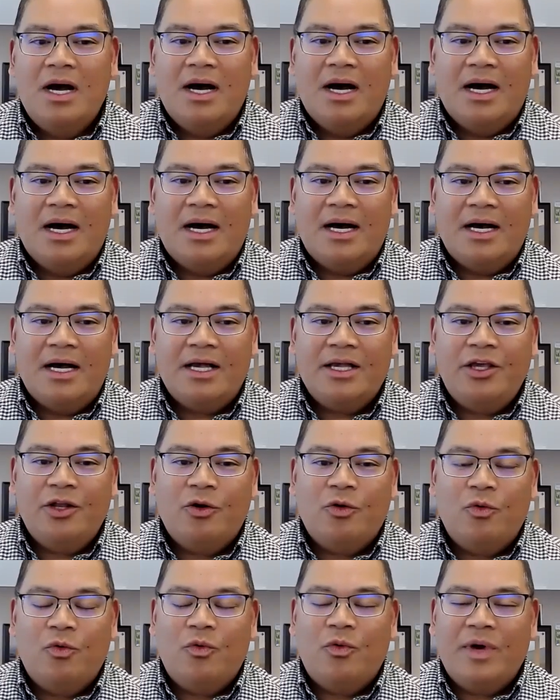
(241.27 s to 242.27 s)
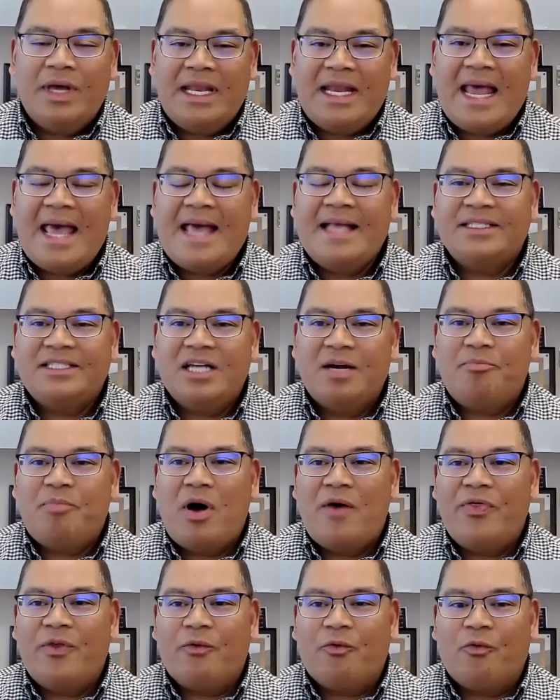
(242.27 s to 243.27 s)
It ends up
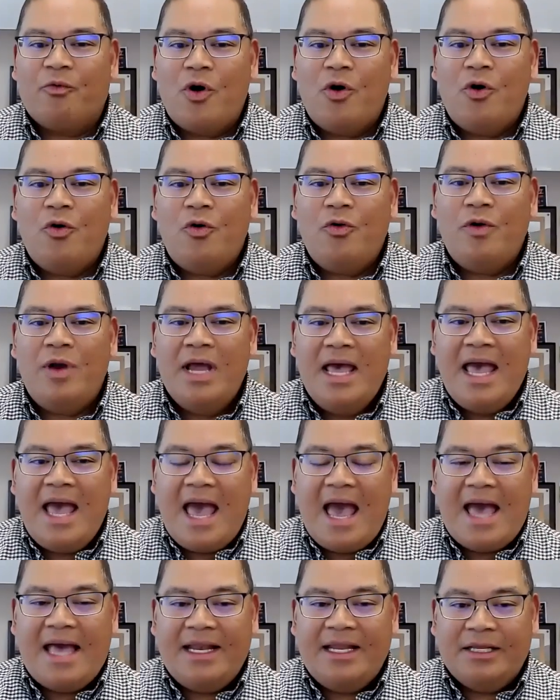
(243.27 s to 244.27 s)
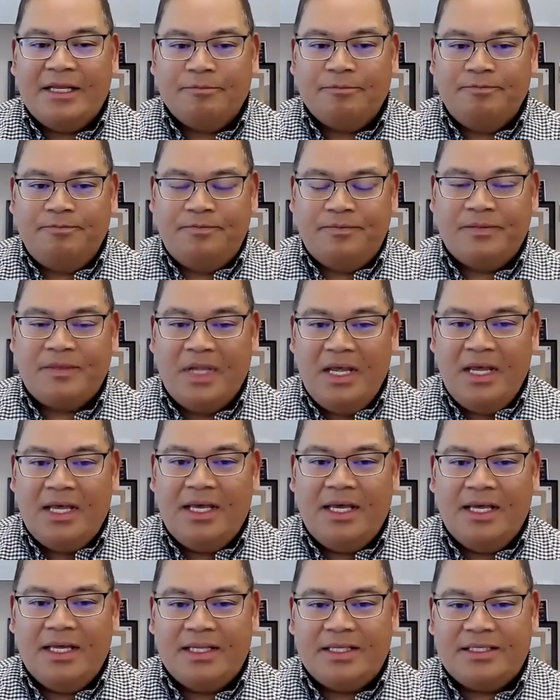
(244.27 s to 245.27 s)
on the road, and
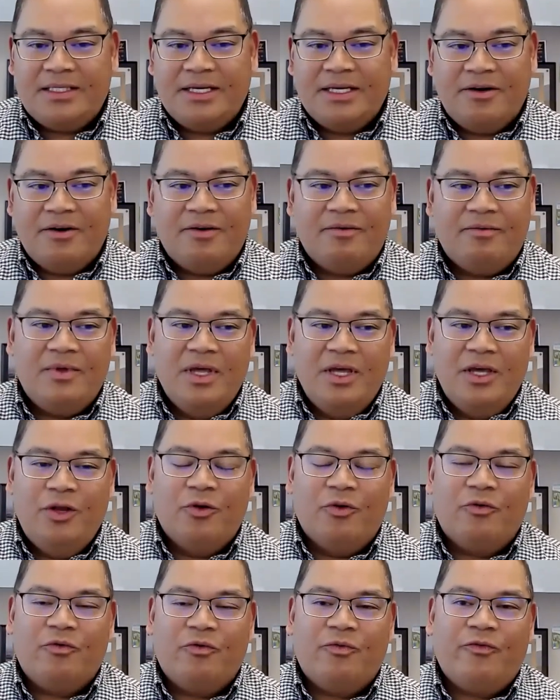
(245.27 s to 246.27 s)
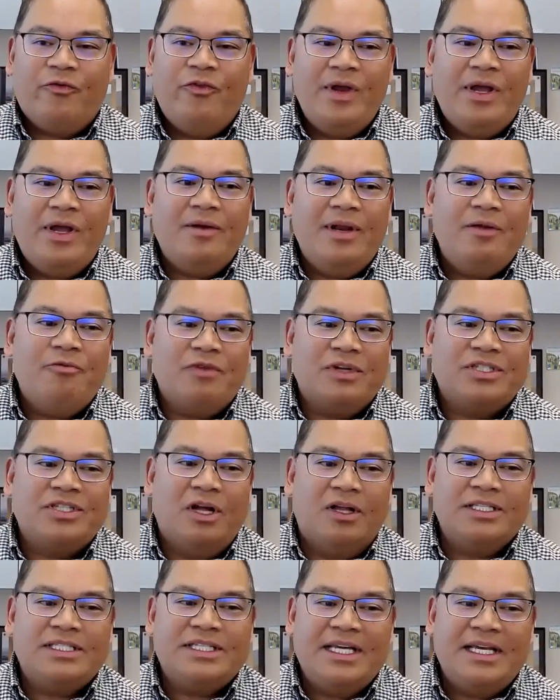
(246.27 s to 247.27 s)
it frequently
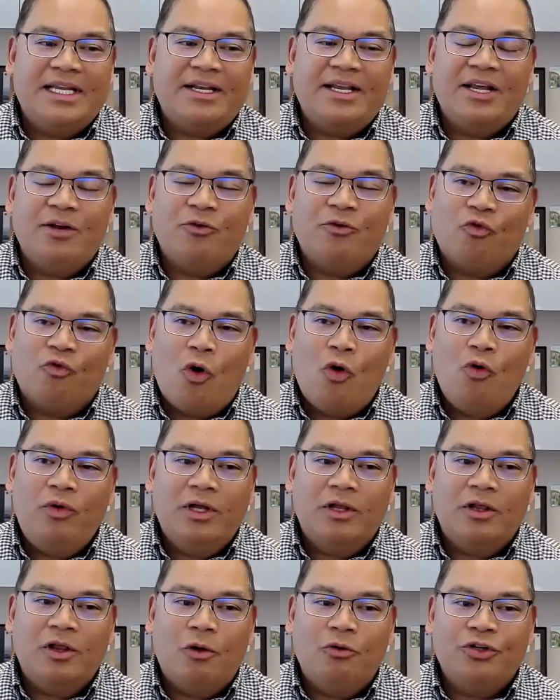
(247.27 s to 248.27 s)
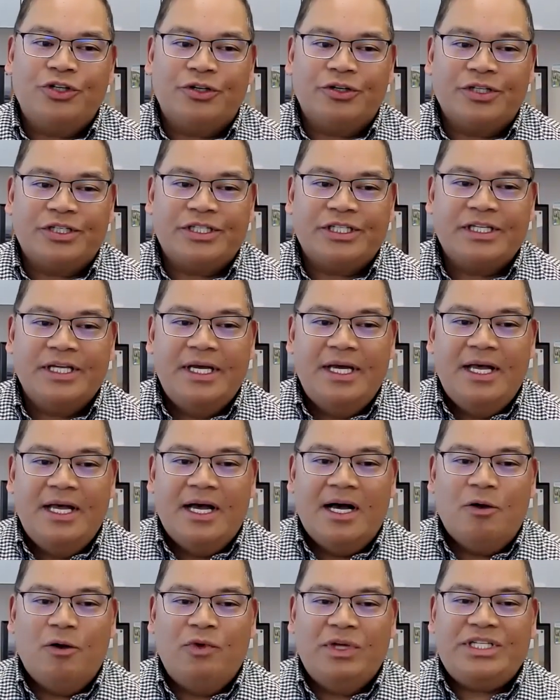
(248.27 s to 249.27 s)
results in road closures,
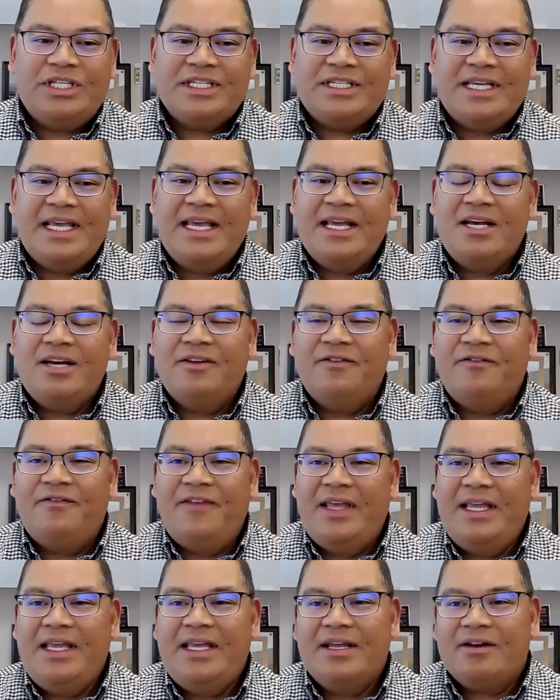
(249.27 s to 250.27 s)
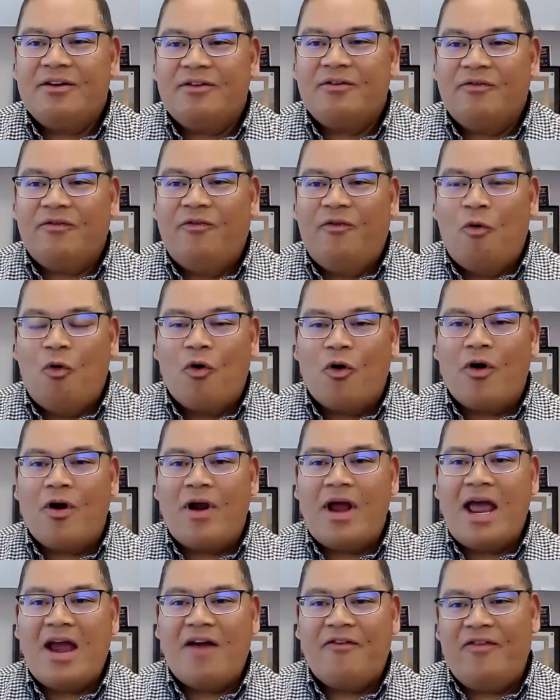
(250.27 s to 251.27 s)
which is inconvenient
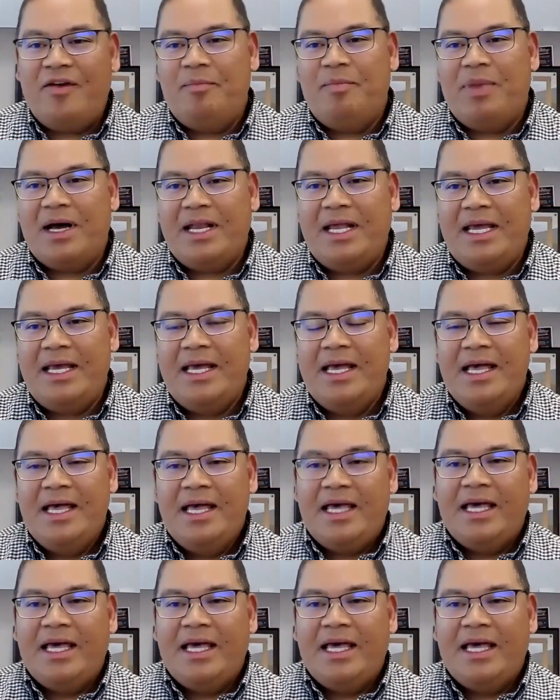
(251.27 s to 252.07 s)
for everybody.